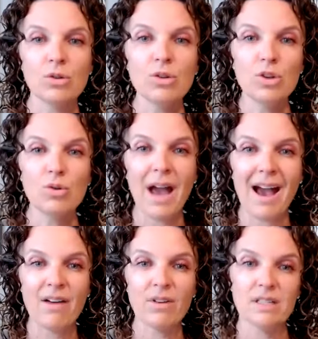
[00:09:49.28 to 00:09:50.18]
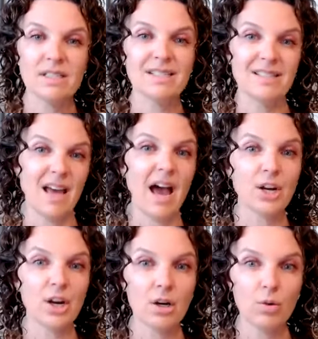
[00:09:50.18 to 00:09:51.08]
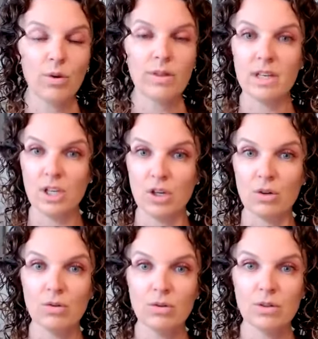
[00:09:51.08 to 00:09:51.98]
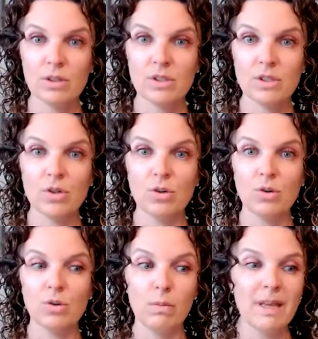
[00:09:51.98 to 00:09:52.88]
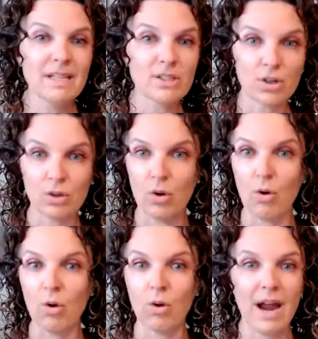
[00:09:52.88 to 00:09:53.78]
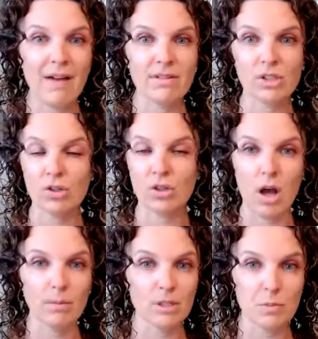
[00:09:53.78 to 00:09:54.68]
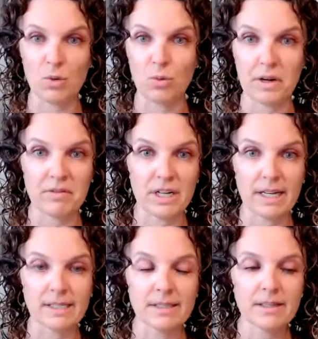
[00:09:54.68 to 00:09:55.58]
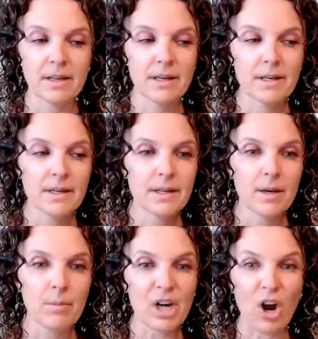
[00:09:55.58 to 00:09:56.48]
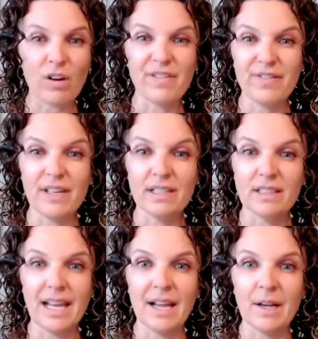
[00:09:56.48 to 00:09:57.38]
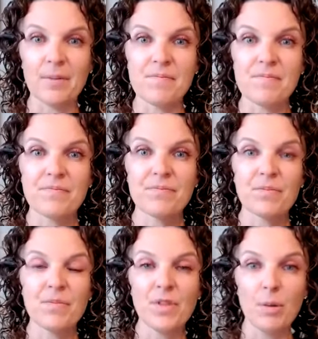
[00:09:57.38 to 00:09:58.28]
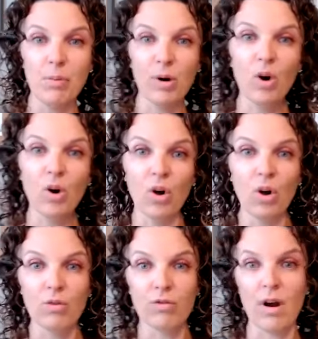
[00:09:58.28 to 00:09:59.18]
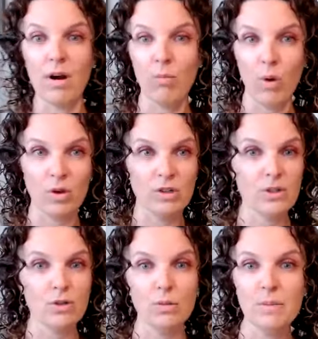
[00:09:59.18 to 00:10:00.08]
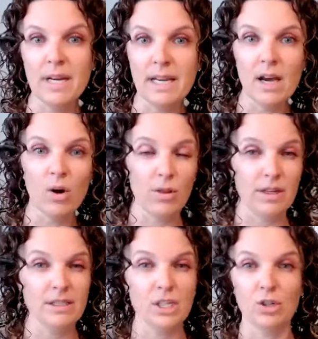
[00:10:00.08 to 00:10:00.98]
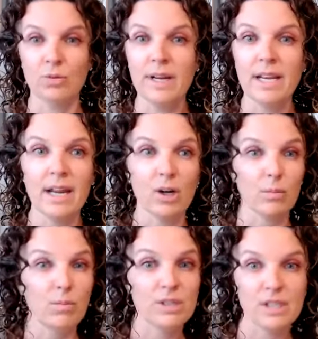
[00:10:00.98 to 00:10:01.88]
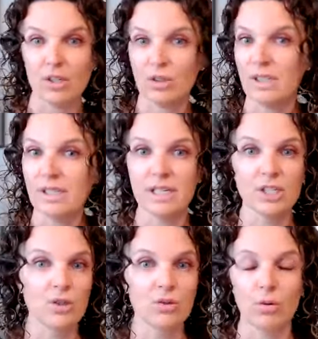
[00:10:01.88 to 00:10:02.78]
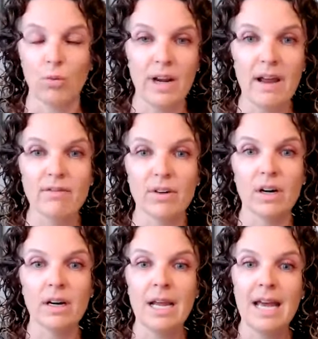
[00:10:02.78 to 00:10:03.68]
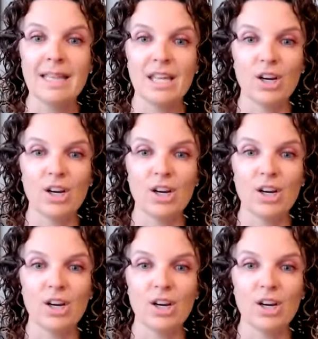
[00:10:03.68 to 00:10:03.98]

do you have a desire within you to meet a certain goal or have a certain accomplishment or whatever it is, but are feeling the pull from whether it's social media or things that you're reading or books that you're listening to or whatever